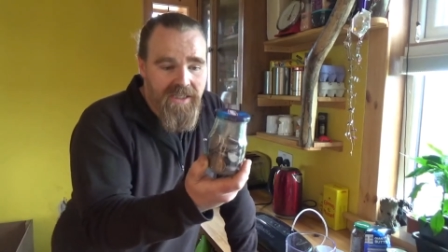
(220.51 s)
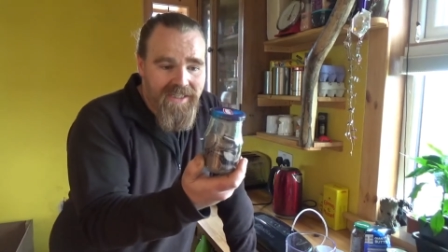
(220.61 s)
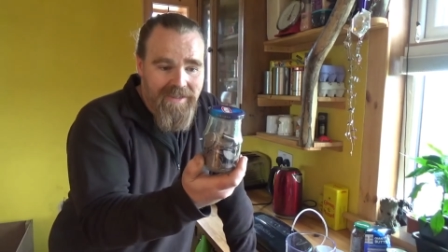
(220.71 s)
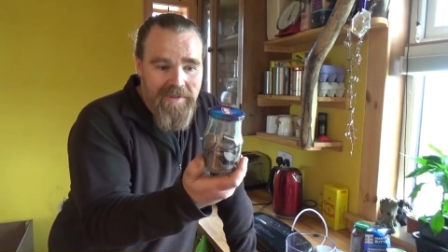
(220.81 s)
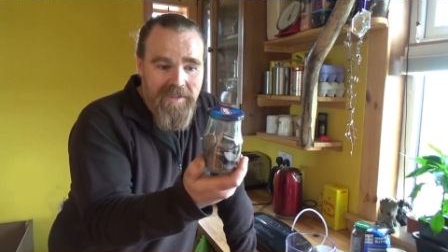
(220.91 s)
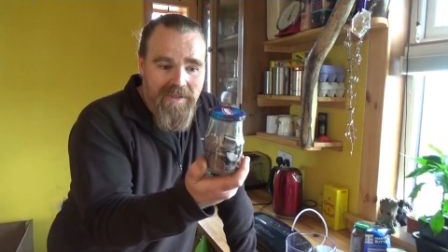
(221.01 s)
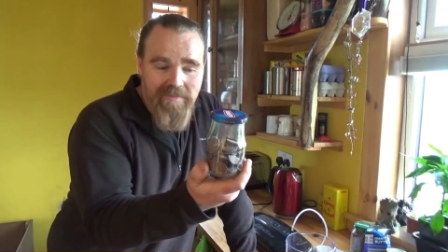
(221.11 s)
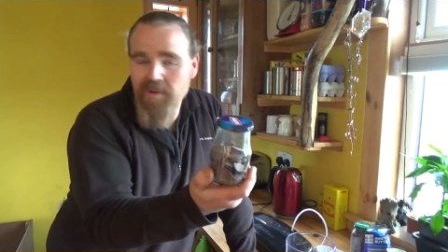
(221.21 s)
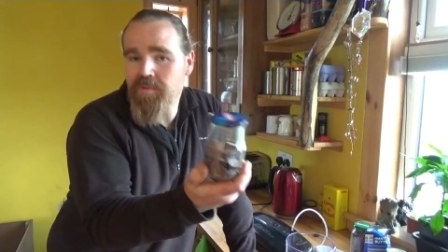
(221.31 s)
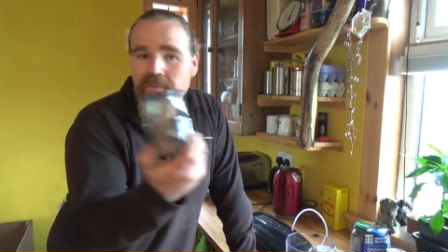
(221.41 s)
So
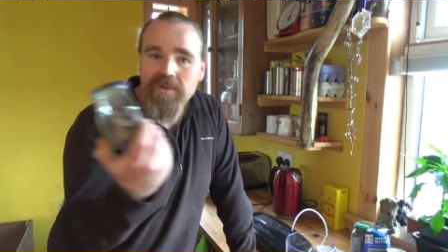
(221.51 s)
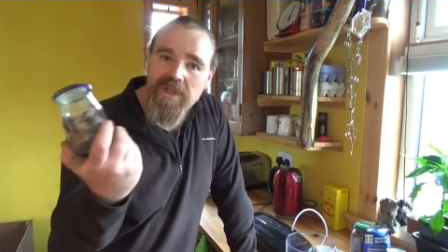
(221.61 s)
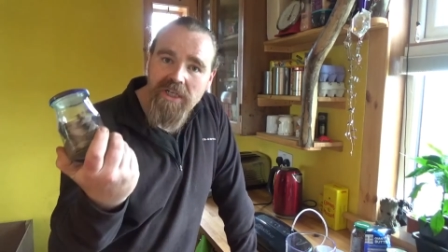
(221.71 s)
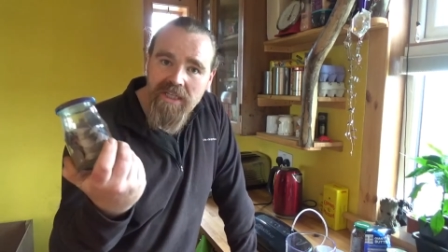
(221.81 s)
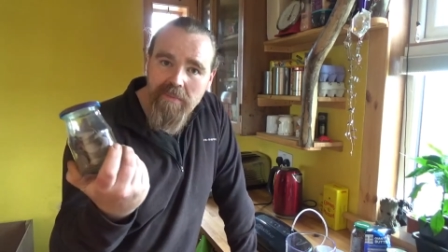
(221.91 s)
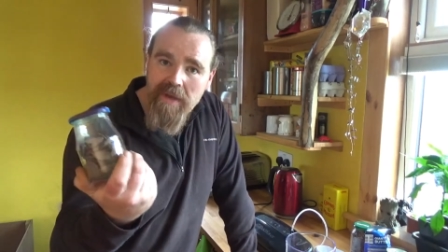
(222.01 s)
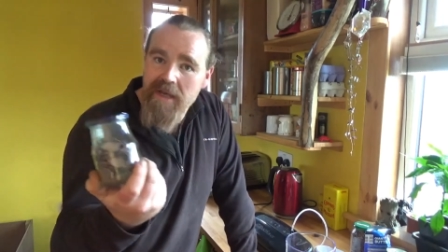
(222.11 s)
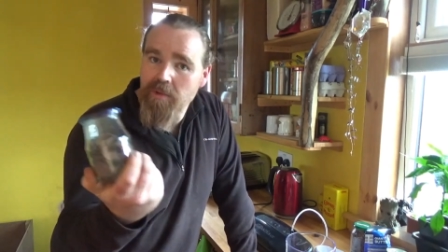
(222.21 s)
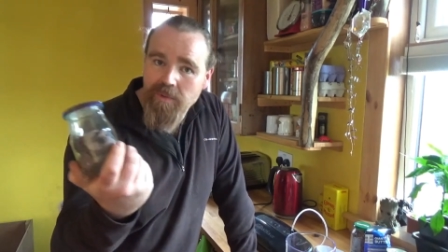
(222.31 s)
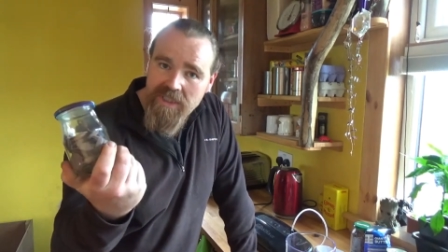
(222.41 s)
most people chuck in the
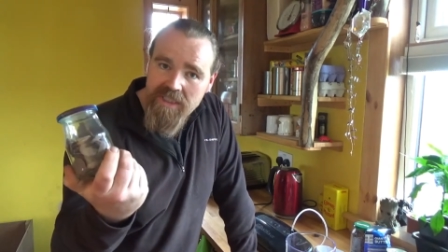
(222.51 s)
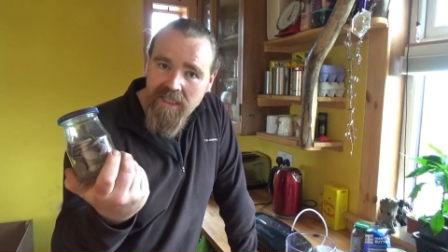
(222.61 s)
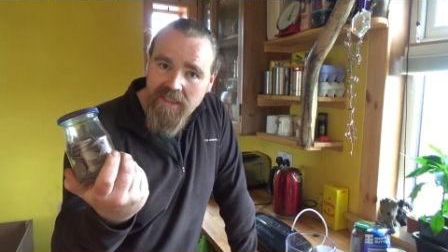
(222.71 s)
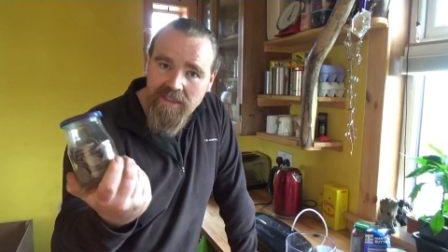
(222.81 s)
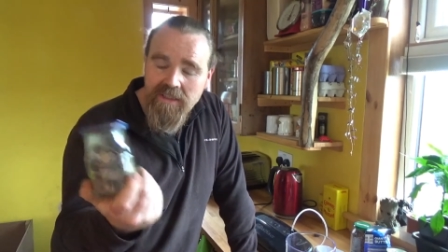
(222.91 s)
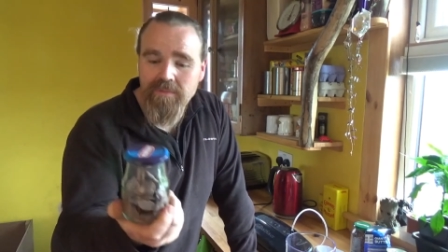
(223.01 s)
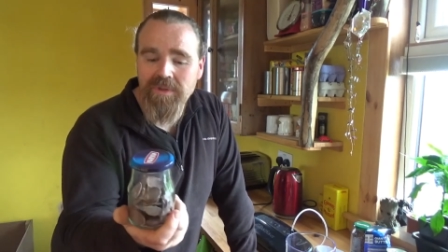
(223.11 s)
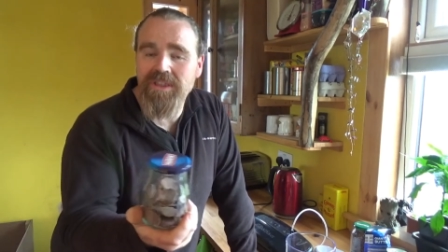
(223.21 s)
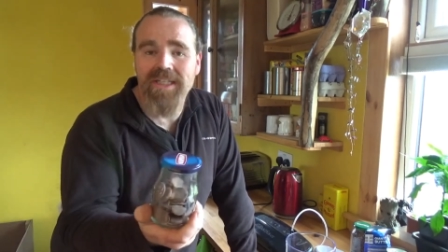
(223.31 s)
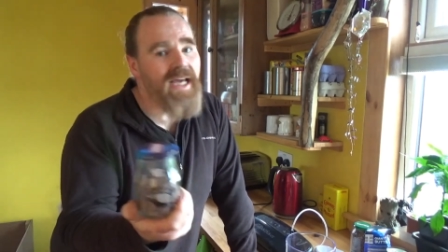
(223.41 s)
bin or recycle,
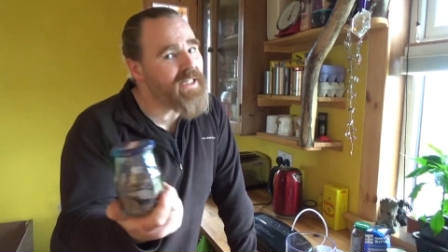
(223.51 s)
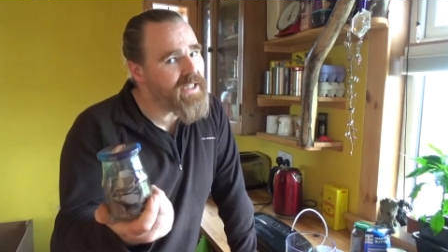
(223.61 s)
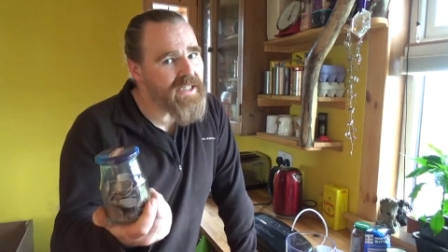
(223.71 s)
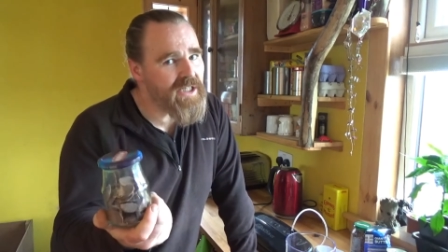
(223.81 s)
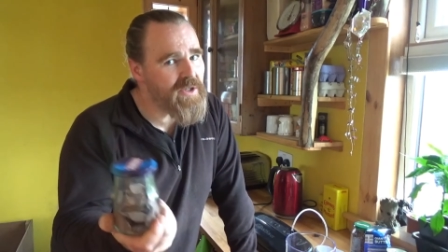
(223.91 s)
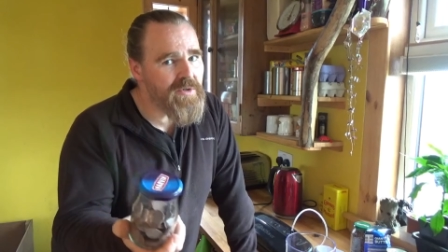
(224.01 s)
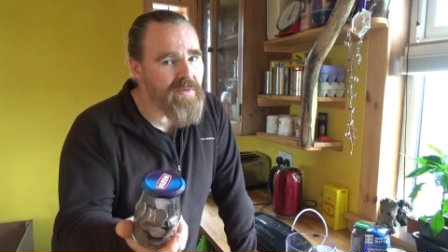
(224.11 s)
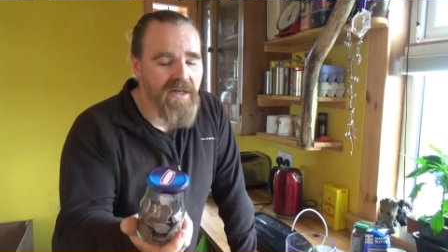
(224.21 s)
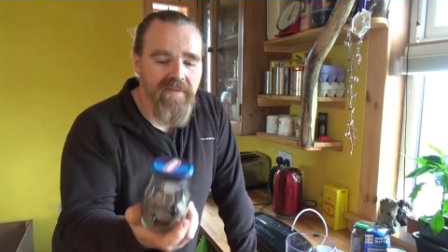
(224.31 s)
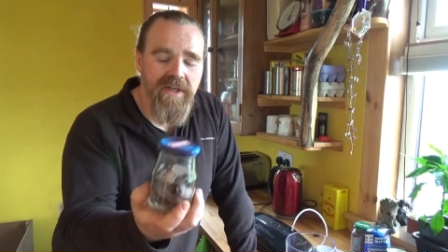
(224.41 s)
which again takes a huge
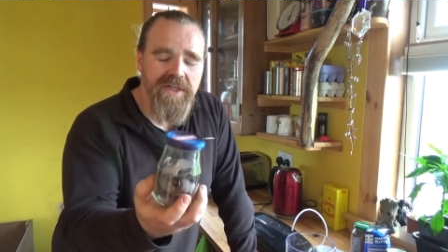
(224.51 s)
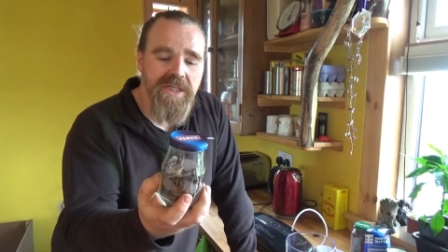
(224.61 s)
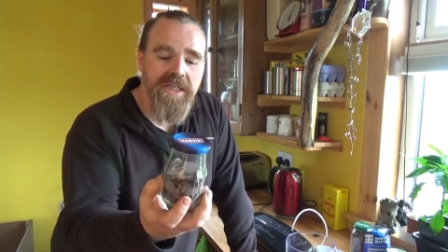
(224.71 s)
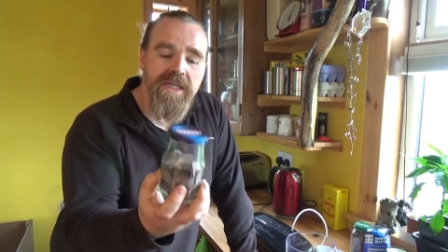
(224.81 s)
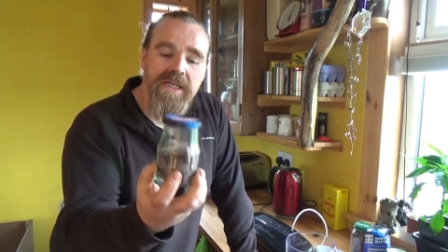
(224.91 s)
amount of energy.